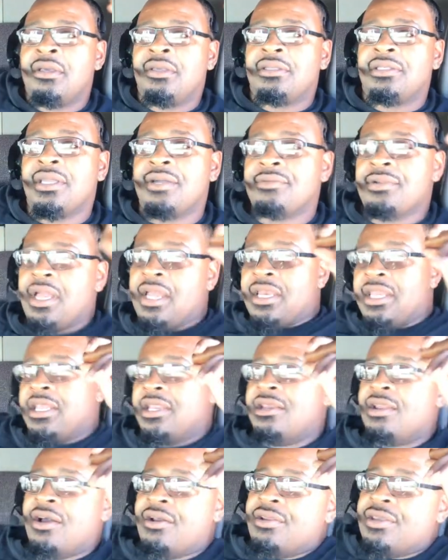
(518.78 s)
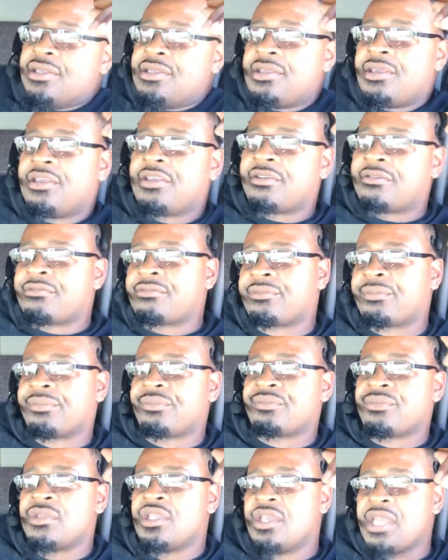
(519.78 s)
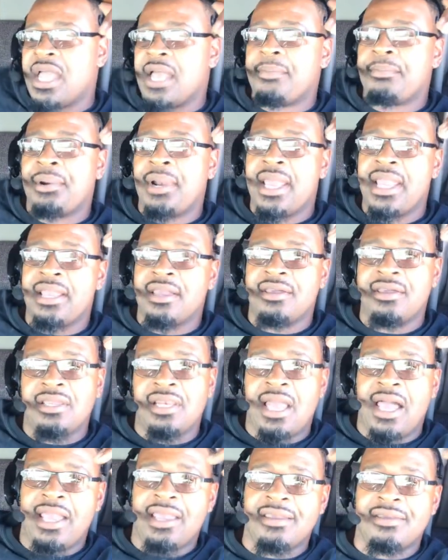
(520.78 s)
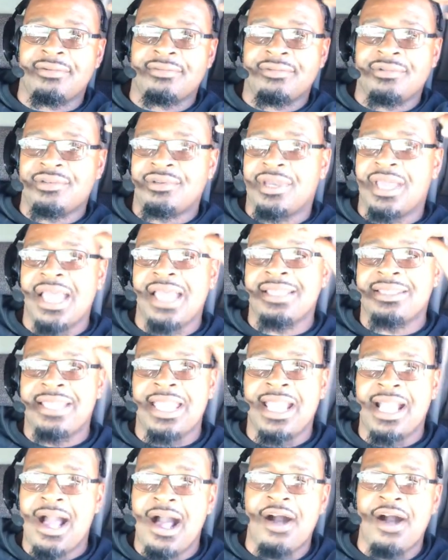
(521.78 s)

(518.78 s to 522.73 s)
some of y'all need to know this. You got to plan good. Like you can't take